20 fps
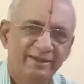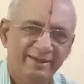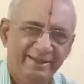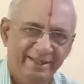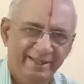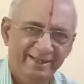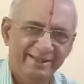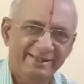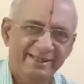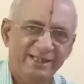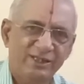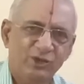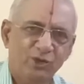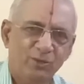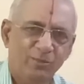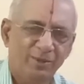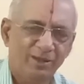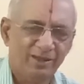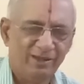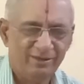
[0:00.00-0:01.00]
T.N.
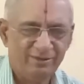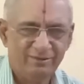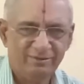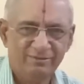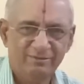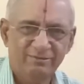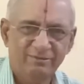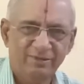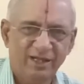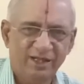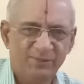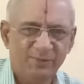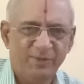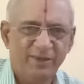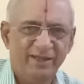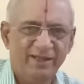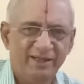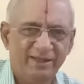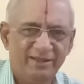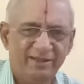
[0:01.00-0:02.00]
Seshagopalan,
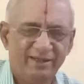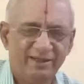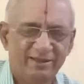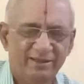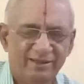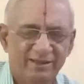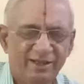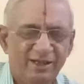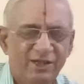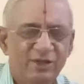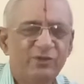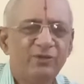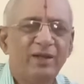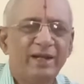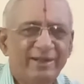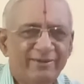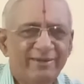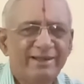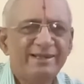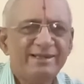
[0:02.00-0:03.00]
exponent in that. So
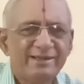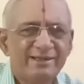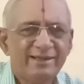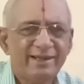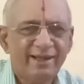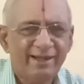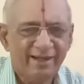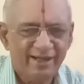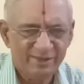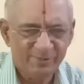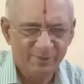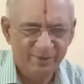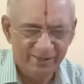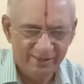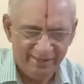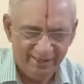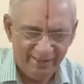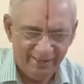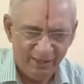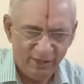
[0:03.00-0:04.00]
likewise, they are experts.
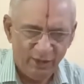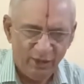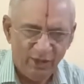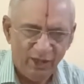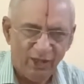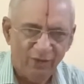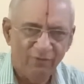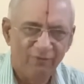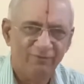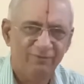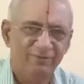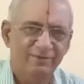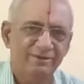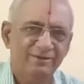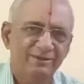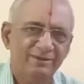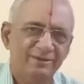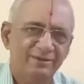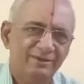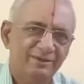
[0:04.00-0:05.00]
They love
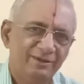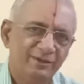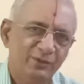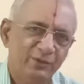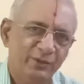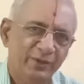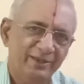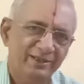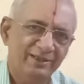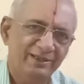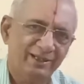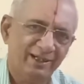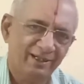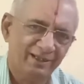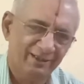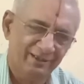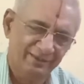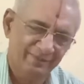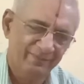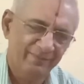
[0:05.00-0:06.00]
doing the
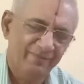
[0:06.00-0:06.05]
raga.